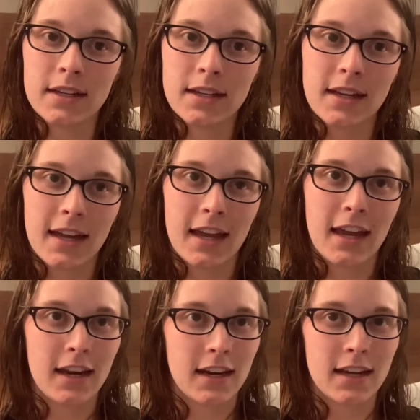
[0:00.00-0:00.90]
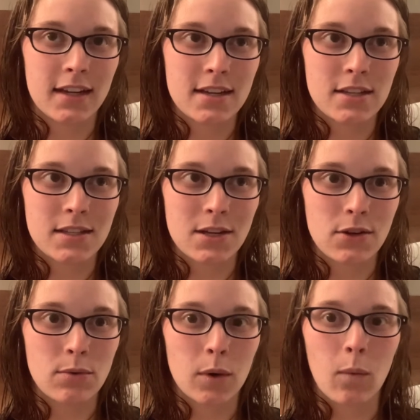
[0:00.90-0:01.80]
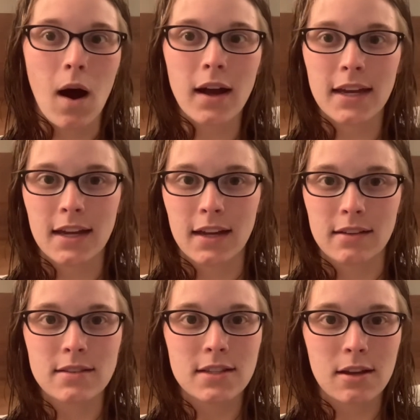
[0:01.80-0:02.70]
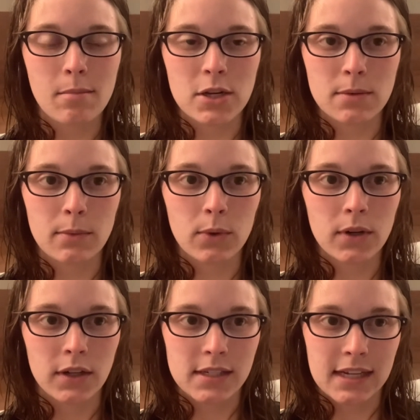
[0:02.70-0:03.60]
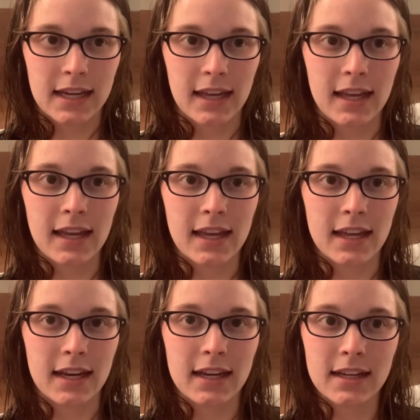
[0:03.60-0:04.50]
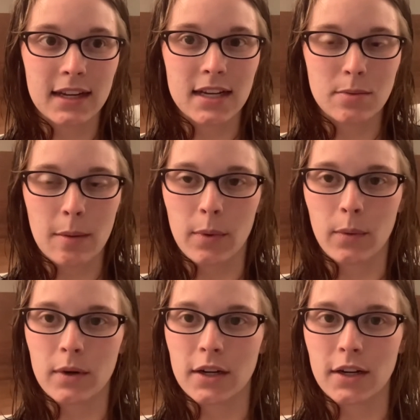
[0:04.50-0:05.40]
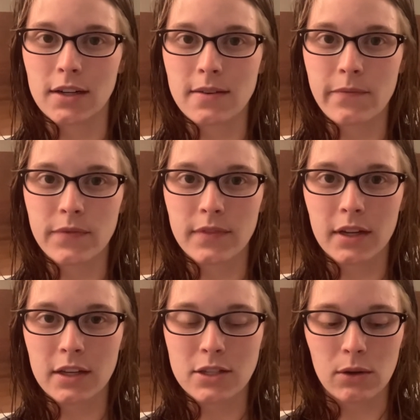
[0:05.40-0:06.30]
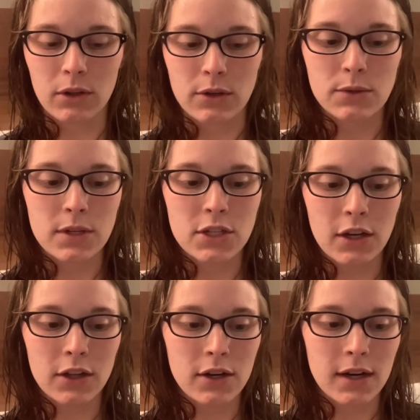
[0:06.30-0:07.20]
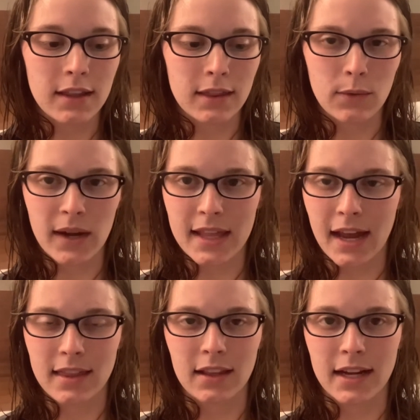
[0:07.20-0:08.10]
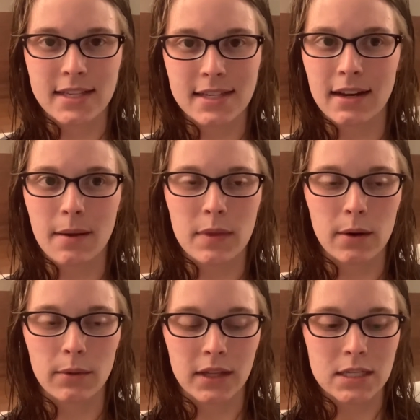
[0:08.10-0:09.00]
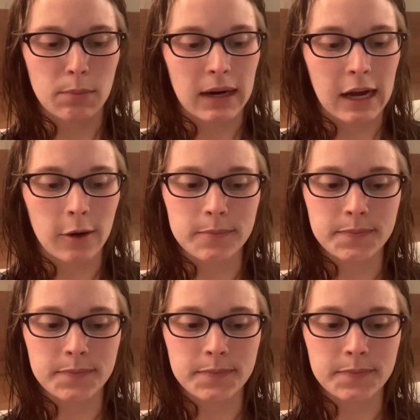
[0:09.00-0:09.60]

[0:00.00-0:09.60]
And so you were walking so much more to get in because people weren't so close to each other. And the way they had the line set up, they were really spread out.